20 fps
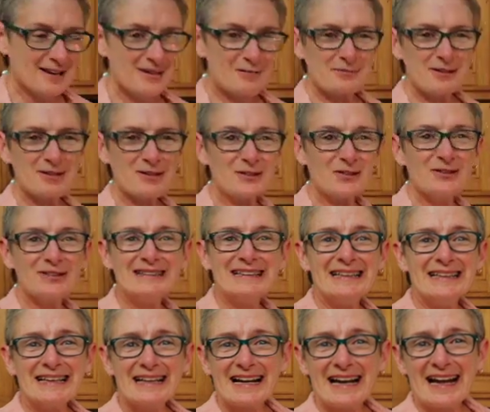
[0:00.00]
But you don't
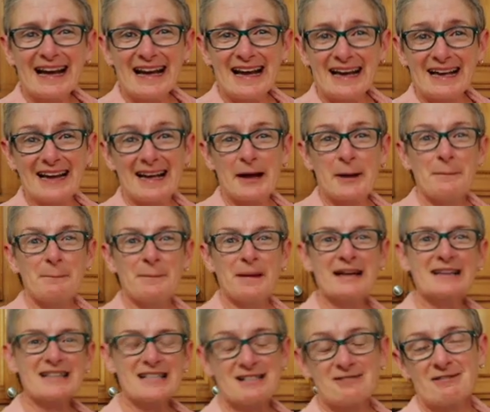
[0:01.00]
need an egg.
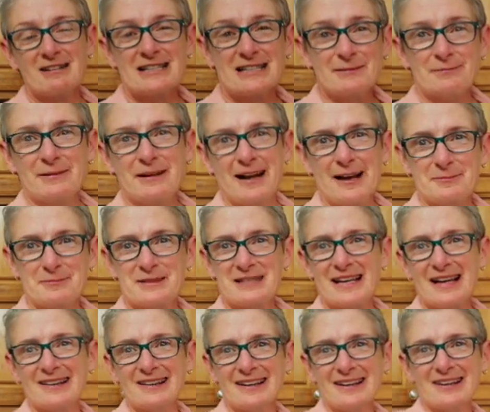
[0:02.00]
Make this recipe. I'm
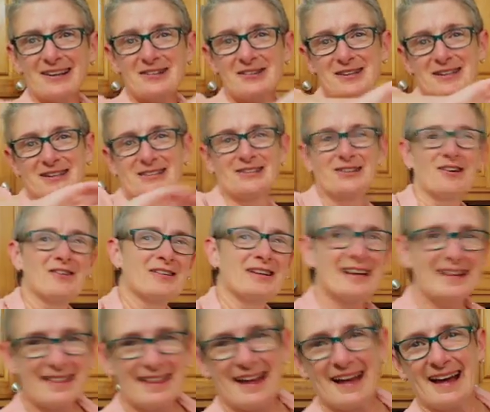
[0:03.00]
telling you, you don't
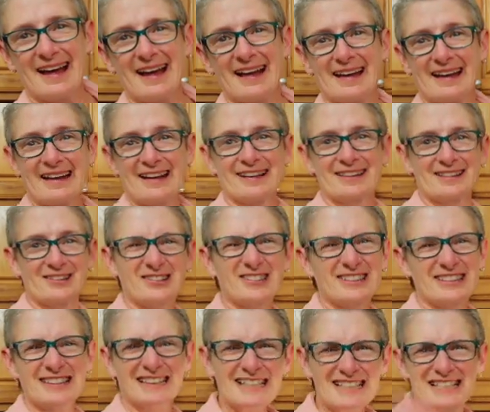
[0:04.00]
need the egg. They're
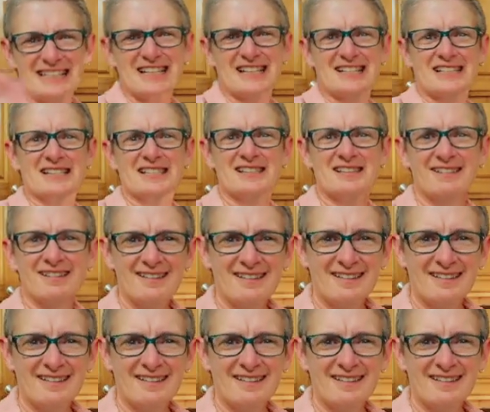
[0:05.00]
delicious.